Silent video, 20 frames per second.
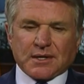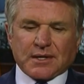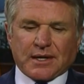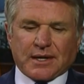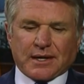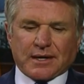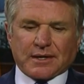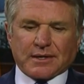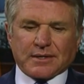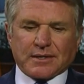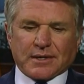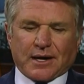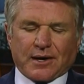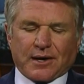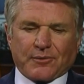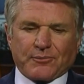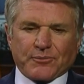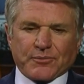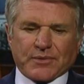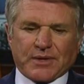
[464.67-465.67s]
And
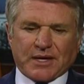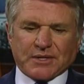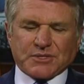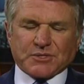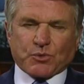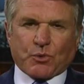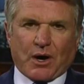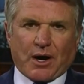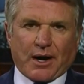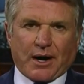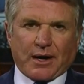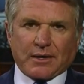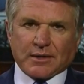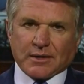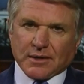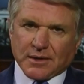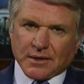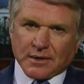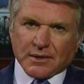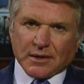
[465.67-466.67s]
uh, that's why
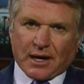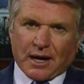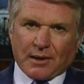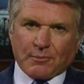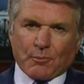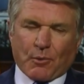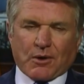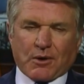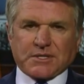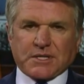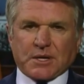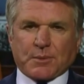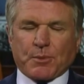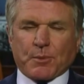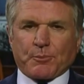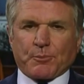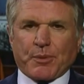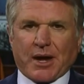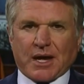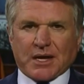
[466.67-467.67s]
I marked up
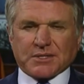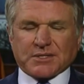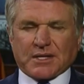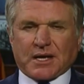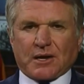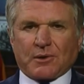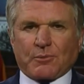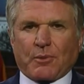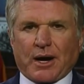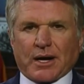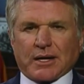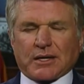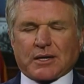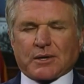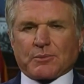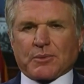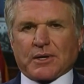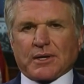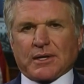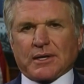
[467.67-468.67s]
and passed out of my
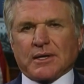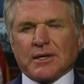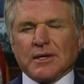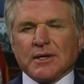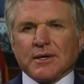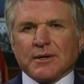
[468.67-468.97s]
committee